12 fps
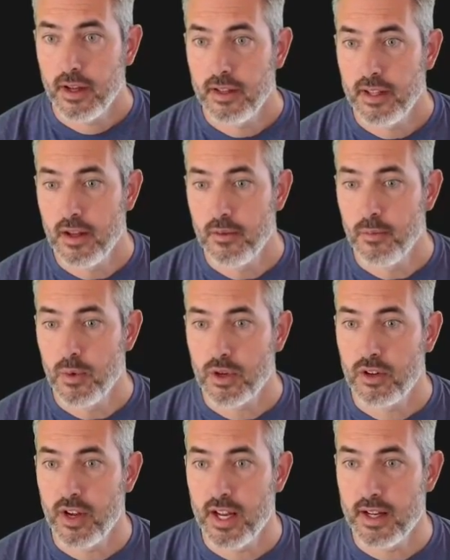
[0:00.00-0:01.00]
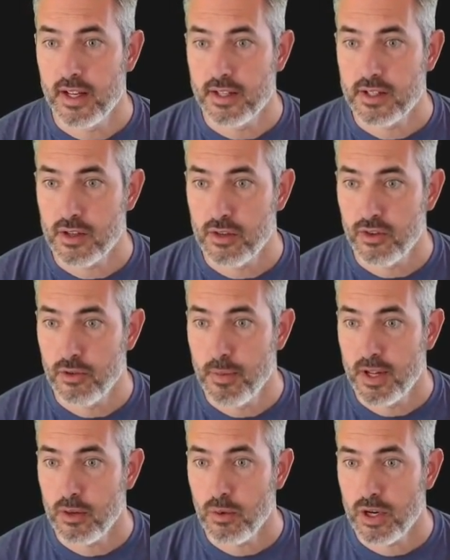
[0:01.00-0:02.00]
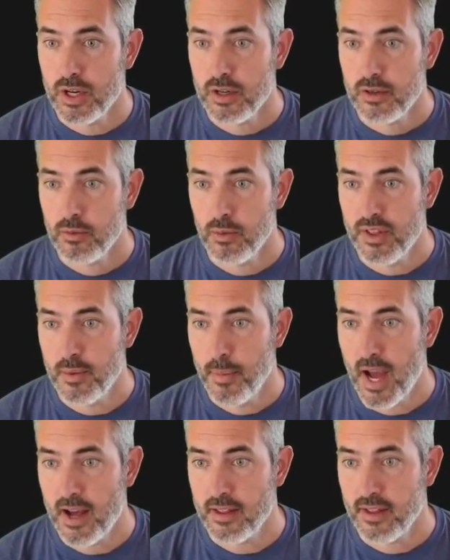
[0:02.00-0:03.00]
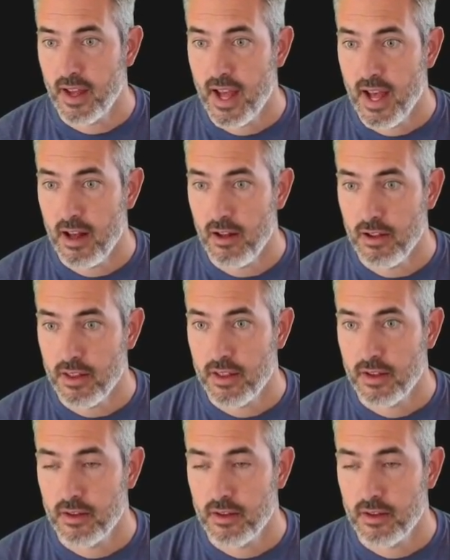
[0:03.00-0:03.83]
and then we'll create a server middleware with the path health,